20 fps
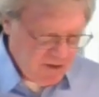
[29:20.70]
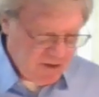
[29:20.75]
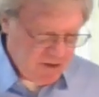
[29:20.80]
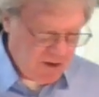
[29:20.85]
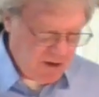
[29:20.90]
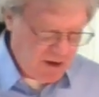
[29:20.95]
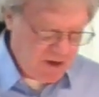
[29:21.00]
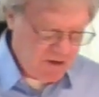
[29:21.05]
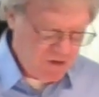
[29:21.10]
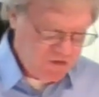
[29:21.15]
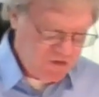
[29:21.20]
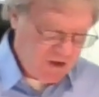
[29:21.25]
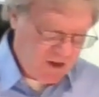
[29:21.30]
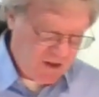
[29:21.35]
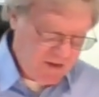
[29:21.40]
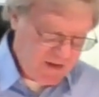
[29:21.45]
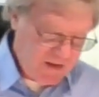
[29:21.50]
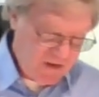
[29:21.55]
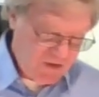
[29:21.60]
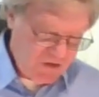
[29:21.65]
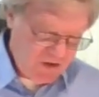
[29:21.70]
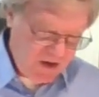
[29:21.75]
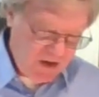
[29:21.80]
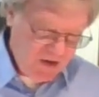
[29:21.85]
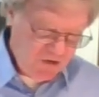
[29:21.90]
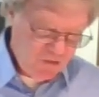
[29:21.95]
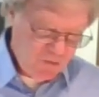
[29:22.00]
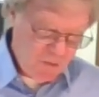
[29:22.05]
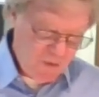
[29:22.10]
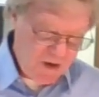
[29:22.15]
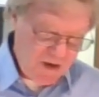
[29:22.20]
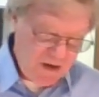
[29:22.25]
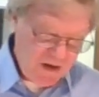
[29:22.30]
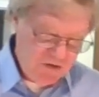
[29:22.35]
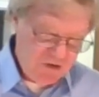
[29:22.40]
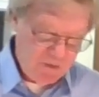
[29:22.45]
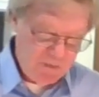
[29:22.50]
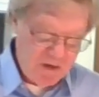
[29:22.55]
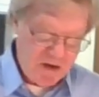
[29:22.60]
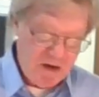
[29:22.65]
God is telling us his
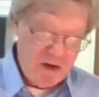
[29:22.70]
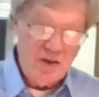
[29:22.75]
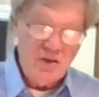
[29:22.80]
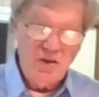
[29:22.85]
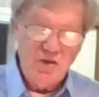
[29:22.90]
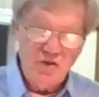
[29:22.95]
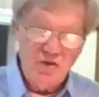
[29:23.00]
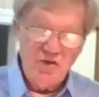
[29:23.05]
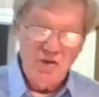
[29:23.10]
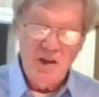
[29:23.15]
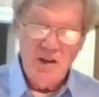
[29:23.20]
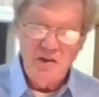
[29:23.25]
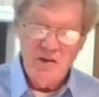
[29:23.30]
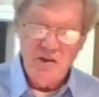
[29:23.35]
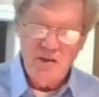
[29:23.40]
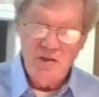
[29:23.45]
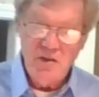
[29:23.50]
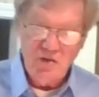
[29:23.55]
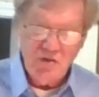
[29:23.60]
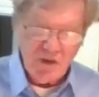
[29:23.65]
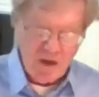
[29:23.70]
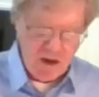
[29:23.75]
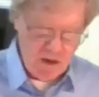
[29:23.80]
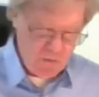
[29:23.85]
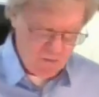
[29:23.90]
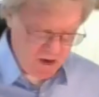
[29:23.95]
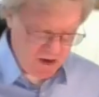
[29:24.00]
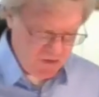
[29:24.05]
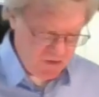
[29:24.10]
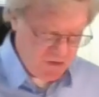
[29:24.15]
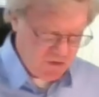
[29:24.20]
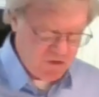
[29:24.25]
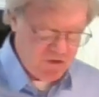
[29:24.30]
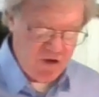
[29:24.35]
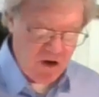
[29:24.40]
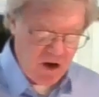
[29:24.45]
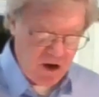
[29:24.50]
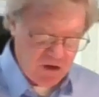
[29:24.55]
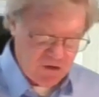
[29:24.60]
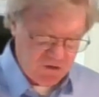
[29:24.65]
ways in regard to sin are the same way. They're
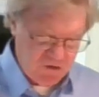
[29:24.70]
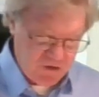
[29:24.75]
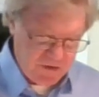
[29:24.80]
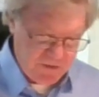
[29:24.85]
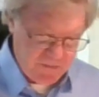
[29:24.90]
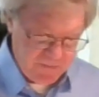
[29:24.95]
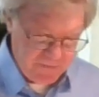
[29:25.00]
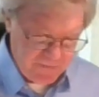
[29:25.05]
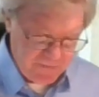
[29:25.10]
just.